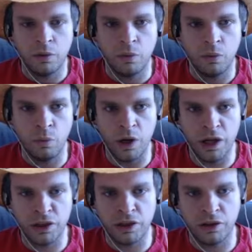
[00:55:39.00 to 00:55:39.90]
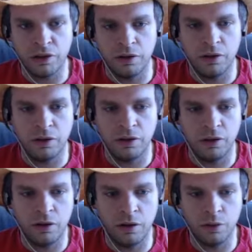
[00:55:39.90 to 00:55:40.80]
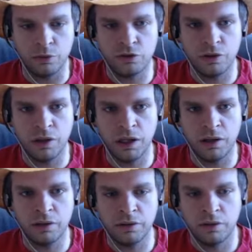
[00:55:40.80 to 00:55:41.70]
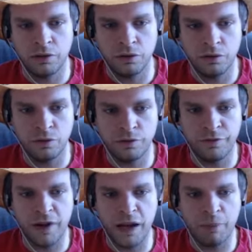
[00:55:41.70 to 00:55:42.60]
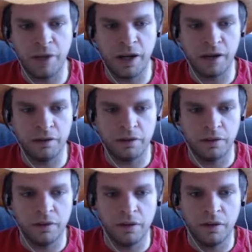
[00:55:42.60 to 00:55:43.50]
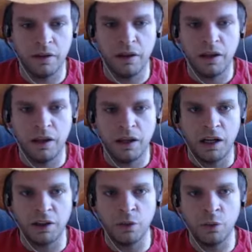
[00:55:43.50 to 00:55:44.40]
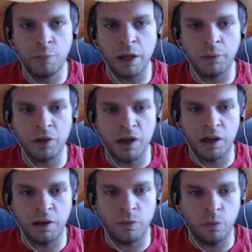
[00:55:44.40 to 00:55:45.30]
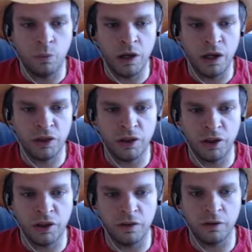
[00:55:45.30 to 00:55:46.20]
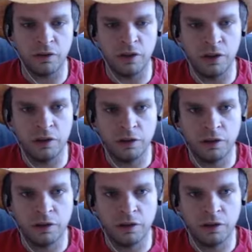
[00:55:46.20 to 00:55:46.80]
with... Oh, hang on. Fap that. I think we'll be able to hit it with a Thistle Tea.